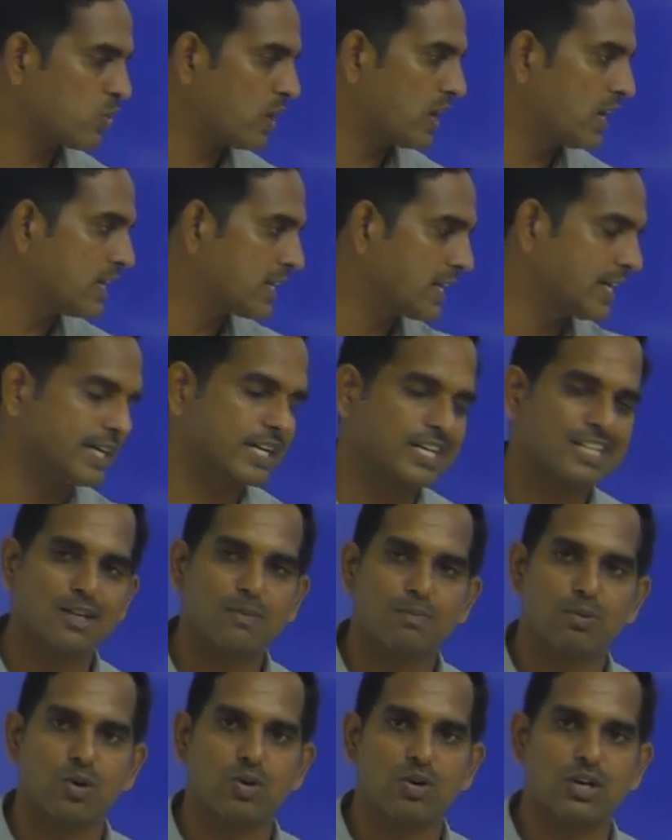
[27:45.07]
while writing
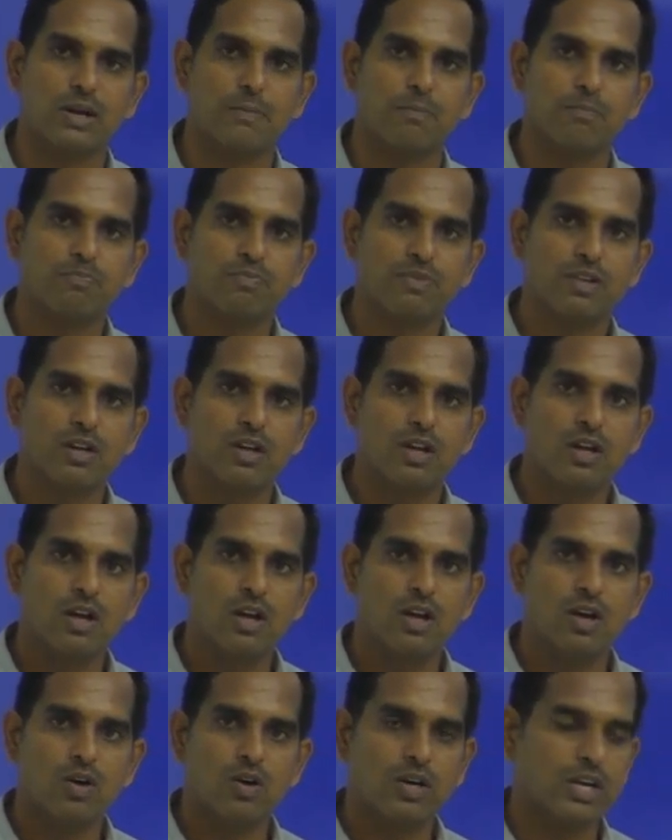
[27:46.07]
the program.
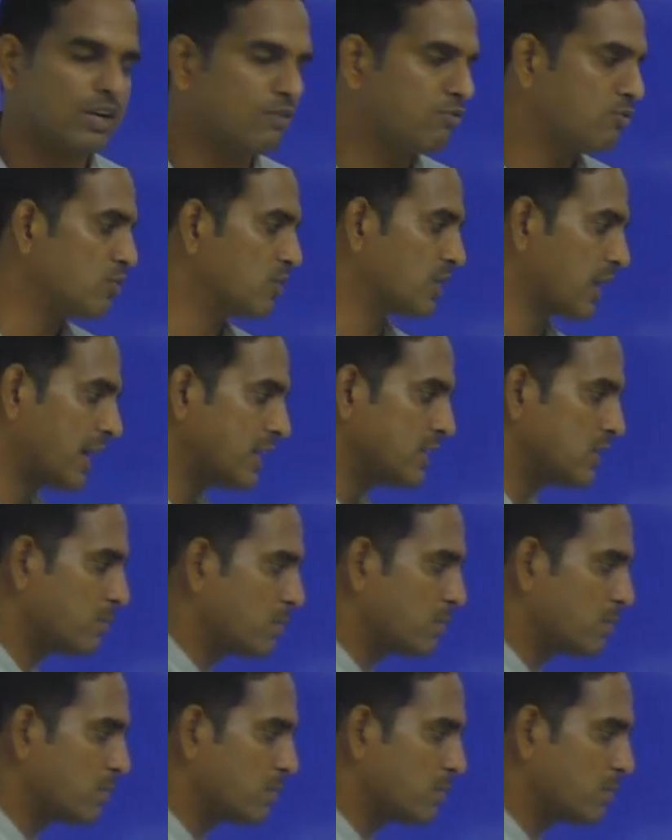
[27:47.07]
Okay, if you write the